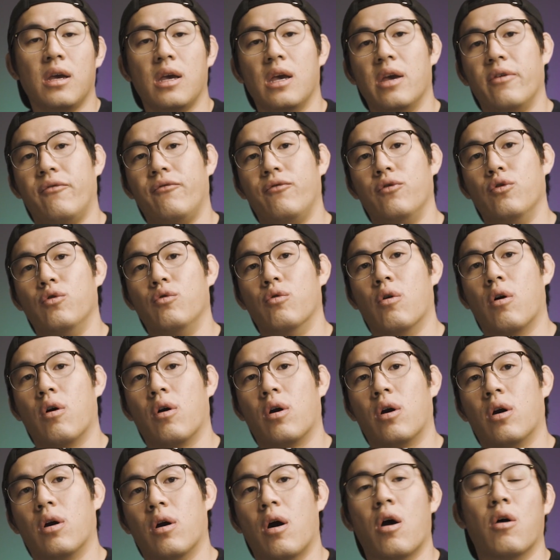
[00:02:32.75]
if you
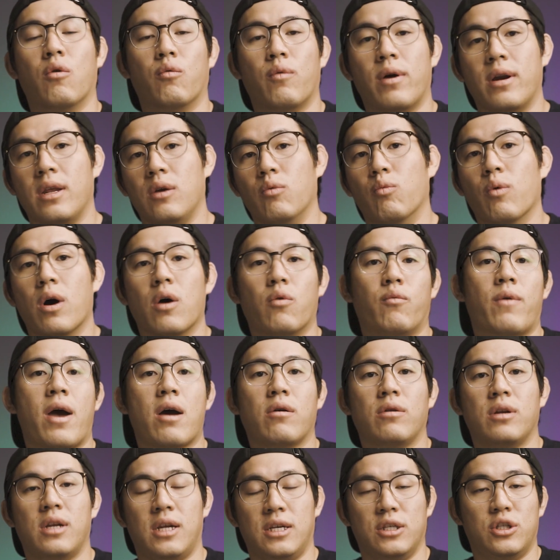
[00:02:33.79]
are already
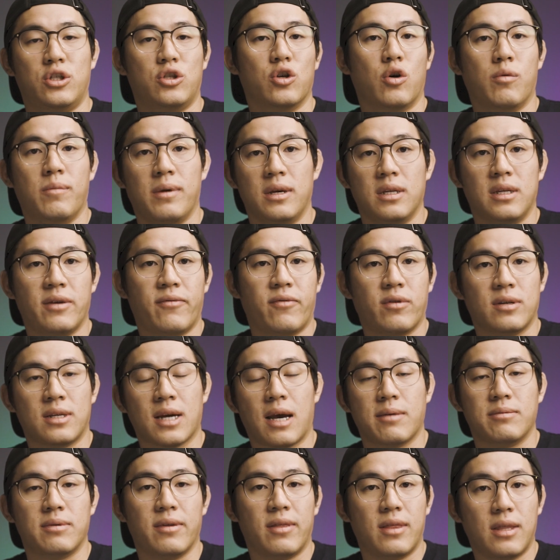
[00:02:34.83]
well-rounded in so many different
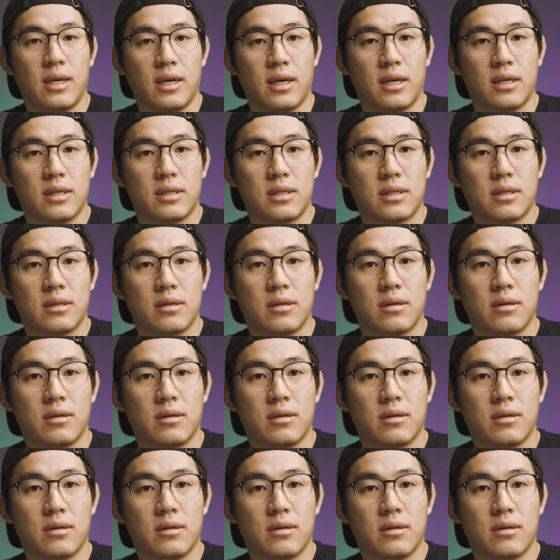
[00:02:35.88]
types of things.